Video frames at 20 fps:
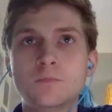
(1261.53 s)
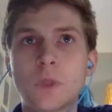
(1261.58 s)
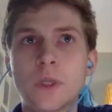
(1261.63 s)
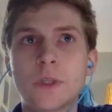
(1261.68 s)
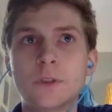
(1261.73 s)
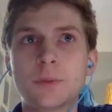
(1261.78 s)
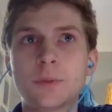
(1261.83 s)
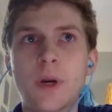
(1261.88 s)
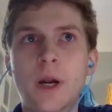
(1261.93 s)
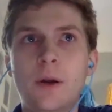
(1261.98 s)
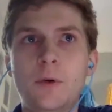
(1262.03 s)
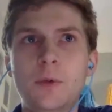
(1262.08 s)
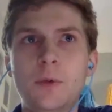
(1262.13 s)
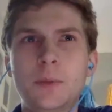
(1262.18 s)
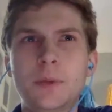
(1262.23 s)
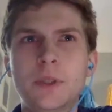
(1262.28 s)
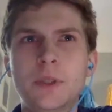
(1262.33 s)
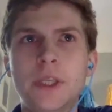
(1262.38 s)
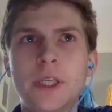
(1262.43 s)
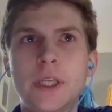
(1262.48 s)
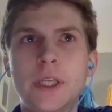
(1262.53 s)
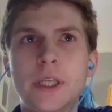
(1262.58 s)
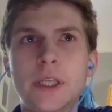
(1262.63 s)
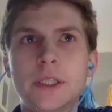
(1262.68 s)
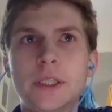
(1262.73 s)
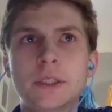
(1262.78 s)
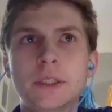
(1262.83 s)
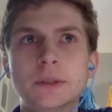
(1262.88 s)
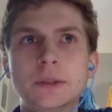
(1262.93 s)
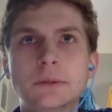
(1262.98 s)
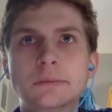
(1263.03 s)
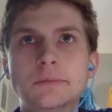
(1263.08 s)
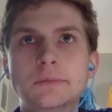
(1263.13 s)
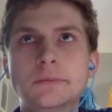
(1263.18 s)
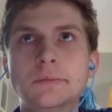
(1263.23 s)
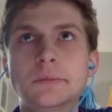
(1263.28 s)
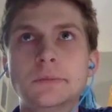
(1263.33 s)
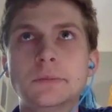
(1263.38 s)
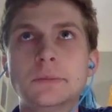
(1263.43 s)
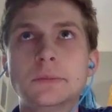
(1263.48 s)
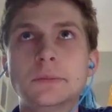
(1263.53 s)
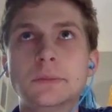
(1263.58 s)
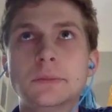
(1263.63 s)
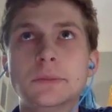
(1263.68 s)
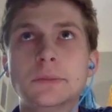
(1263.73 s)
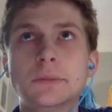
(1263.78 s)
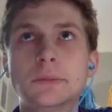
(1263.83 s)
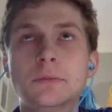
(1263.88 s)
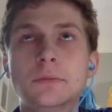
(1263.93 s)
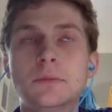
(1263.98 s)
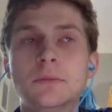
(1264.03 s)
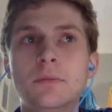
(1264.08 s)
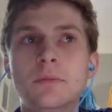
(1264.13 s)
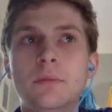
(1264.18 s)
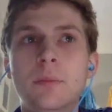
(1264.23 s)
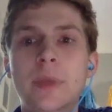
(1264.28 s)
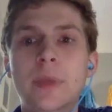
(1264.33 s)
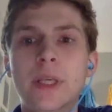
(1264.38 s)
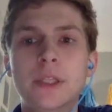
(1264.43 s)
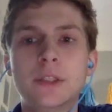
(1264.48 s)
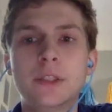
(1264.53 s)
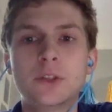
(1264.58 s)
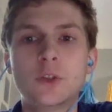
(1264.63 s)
it was probably mid